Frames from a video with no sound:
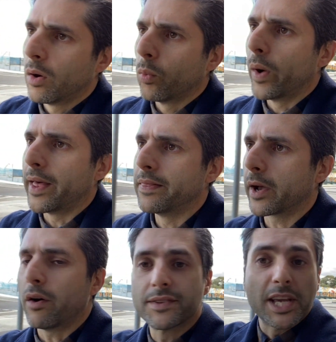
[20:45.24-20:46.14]
when the
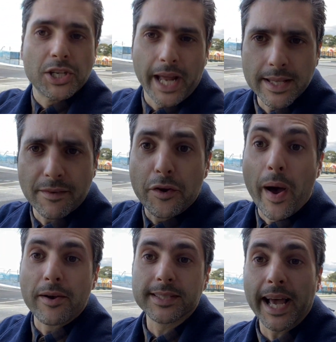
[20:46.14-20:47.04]
conversation ends a few
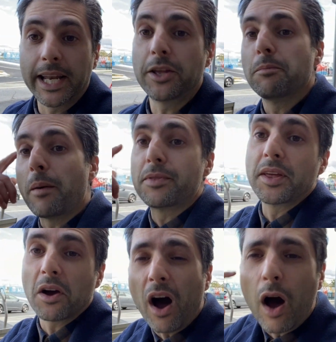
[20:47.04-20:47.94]
hours later, you might be
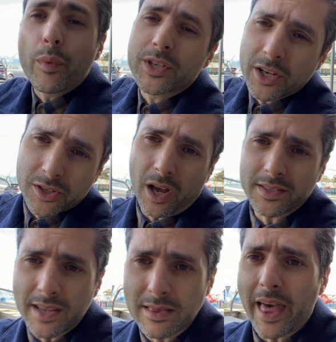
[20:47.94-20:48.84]
thinking, oh, I wish I
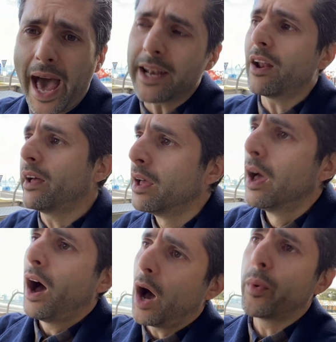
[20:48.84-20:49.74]
said that, and I
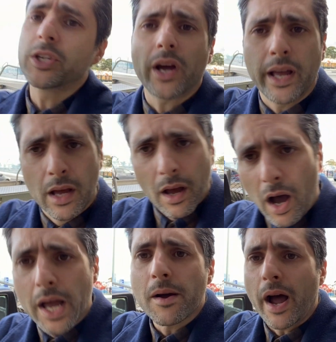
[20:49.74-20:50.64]
wish I
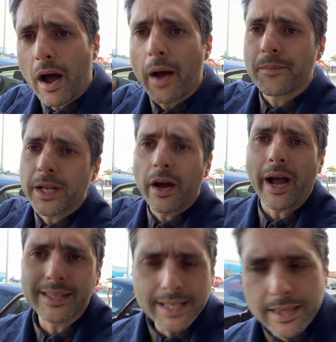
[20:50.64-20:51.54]

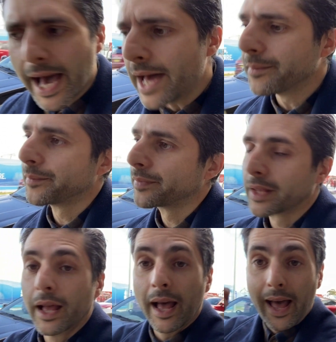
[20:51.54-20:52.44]
did that.
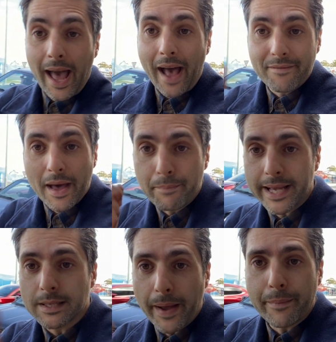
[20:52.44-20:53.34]
Have that
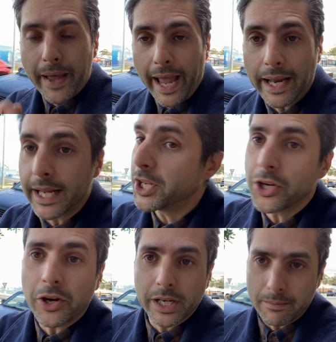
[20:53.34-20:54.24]
piece of paper handy and you're
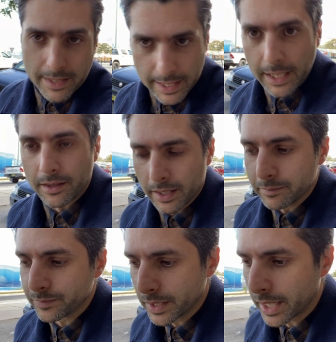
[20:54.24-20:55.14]
not going to miss anything,
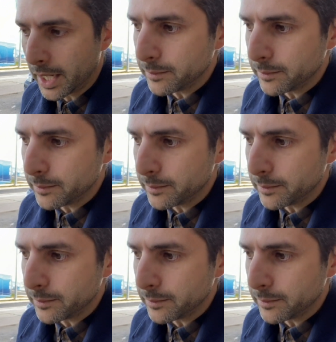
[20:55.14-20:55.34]
okay?